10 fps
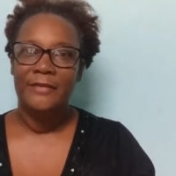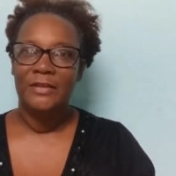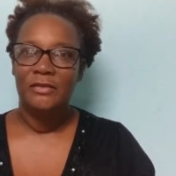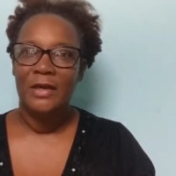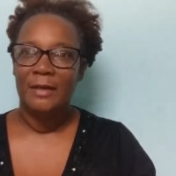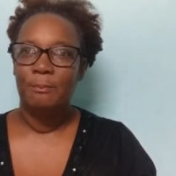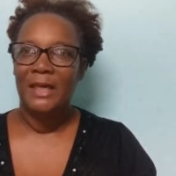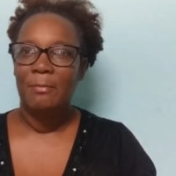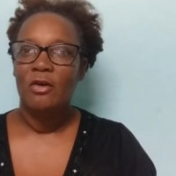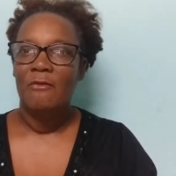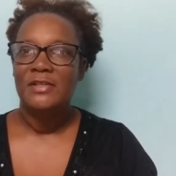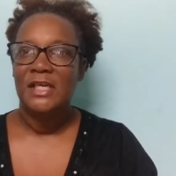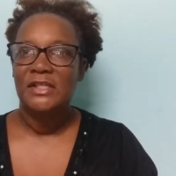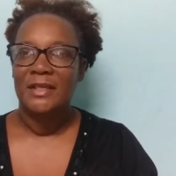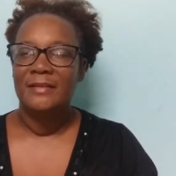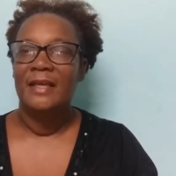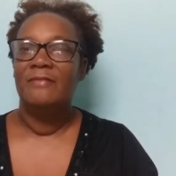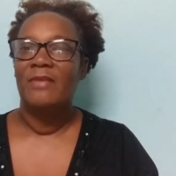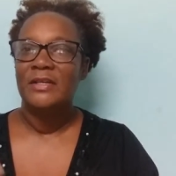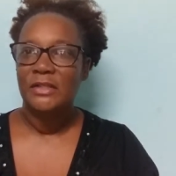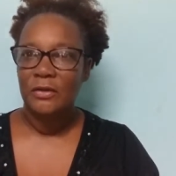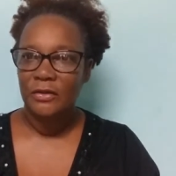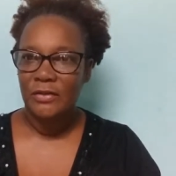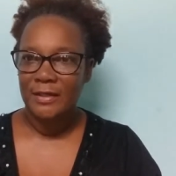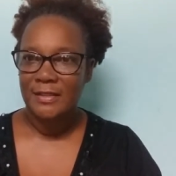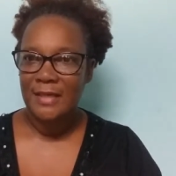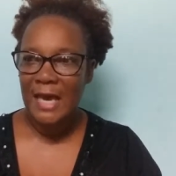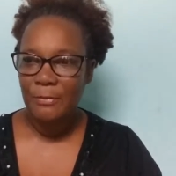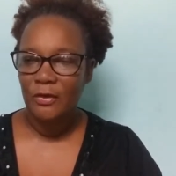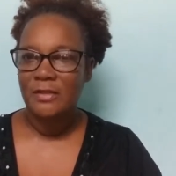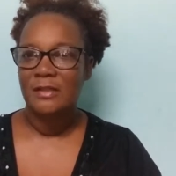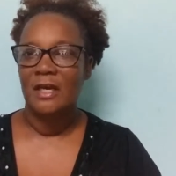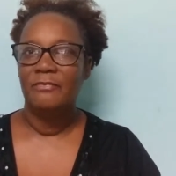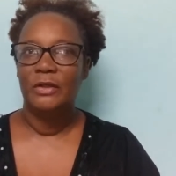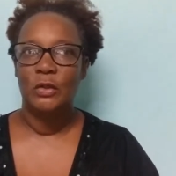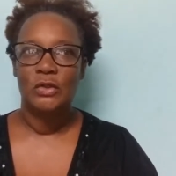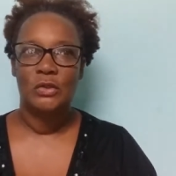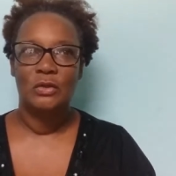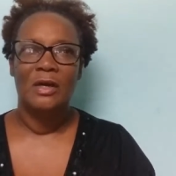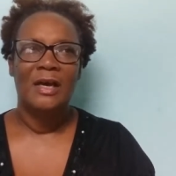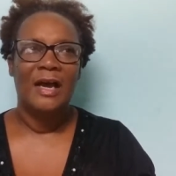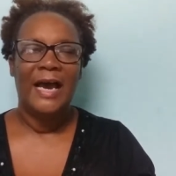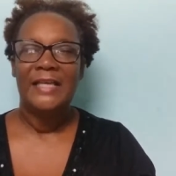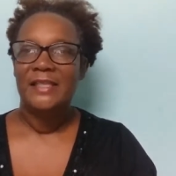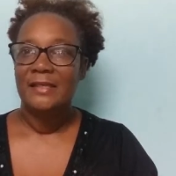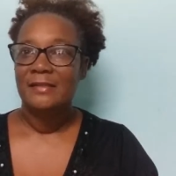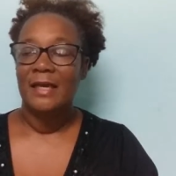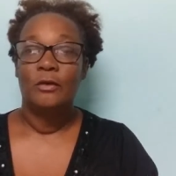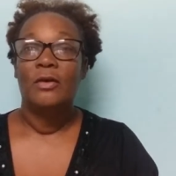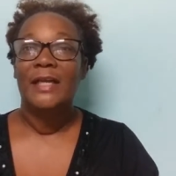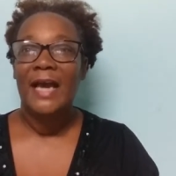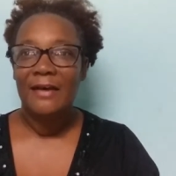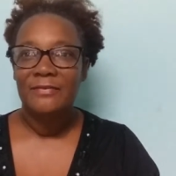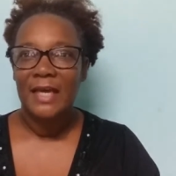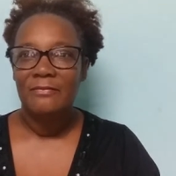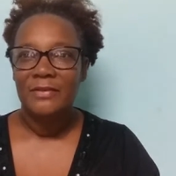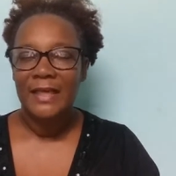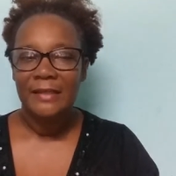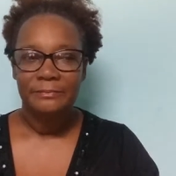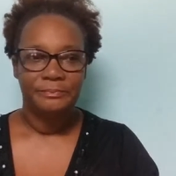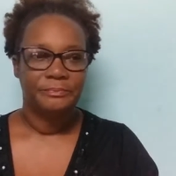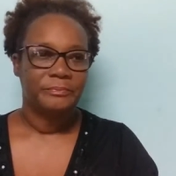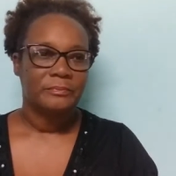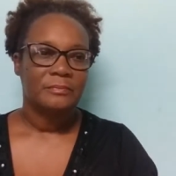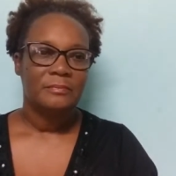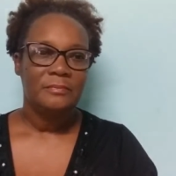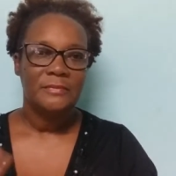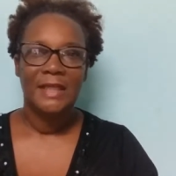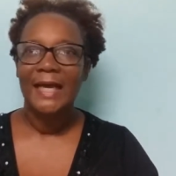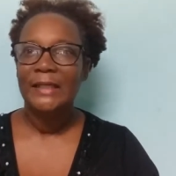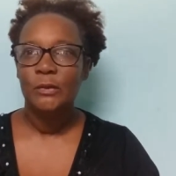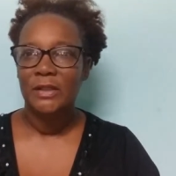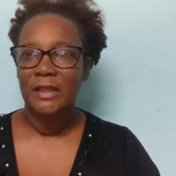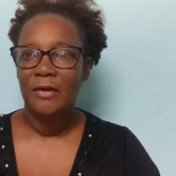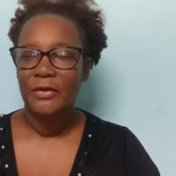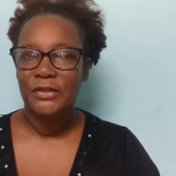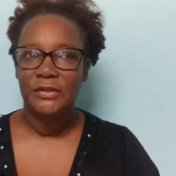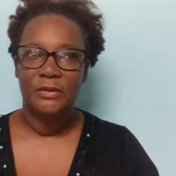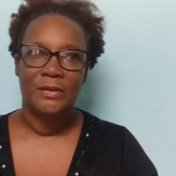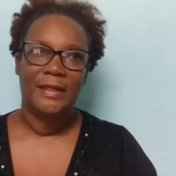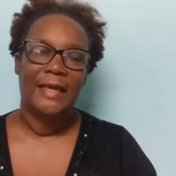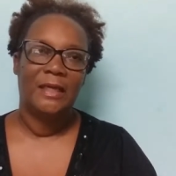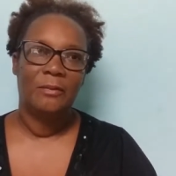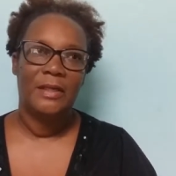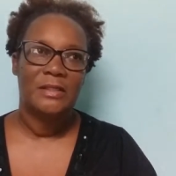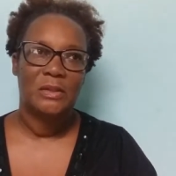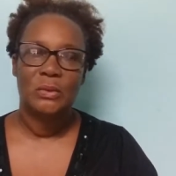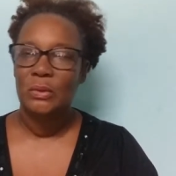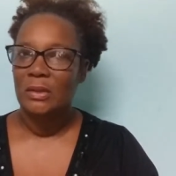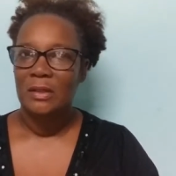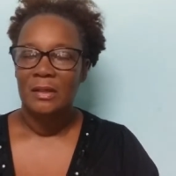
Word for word: if they're trying to build up a conversation and then eventually gonna try to scam you and stuff, you know. So I just I don't really have time for that, and I don't encourage it, you know, that kind of way. So